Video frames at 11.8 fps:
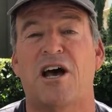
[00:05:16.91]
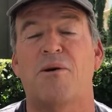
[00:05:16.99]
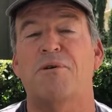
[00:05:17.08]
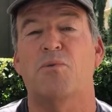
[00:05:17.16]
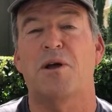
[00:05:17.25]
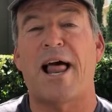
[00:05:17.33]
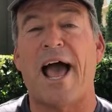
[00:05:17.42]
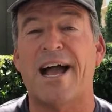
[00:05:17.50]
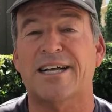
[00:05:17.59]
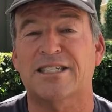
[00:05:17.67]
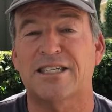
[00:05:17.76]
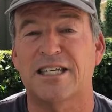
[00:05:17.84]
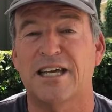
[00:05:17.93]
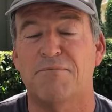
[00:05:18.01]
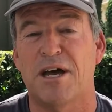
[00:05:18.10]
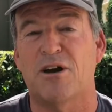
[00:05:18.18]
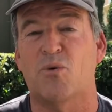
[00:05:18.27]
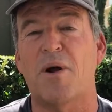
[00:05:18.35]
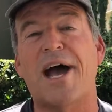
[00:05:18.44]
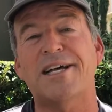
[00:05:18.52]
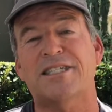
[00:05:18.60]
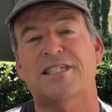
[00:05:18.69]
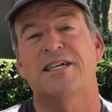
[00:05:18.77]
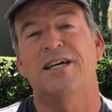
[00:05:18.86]
to help me relax and get better
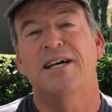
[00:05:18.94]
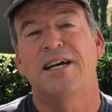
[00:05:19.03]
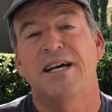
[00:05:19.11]
rest.